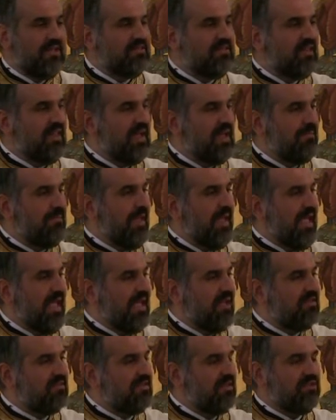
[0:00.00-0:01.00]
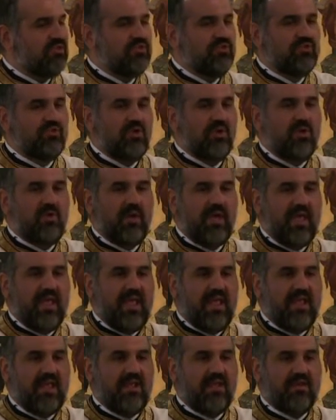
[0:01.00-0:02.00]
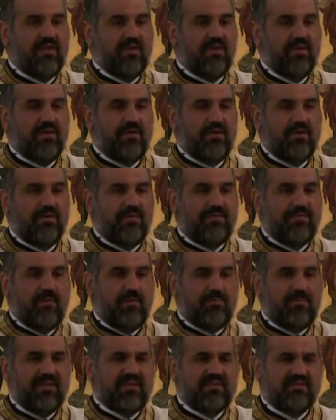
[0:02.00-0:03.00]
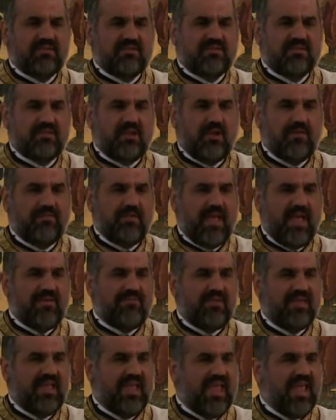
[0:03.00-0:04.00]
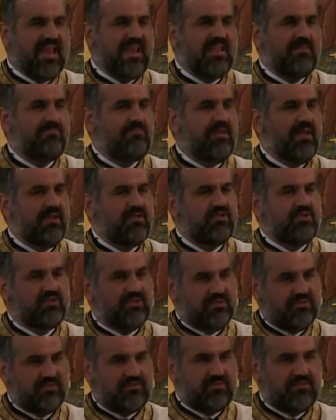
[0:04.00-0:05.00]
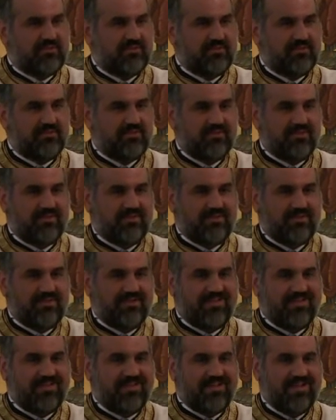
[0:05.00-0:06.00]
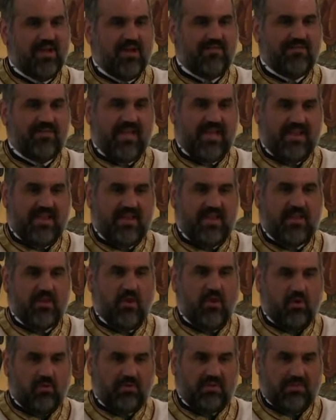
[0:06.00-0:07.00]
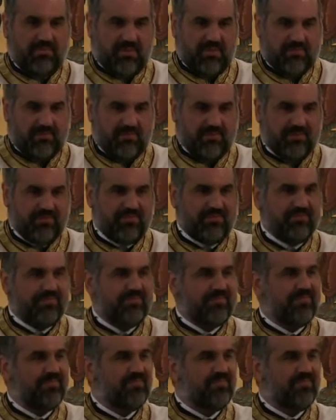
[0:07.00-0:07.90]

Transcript: Islam has, as you know, a forbiddance of having any pictures of any holy people.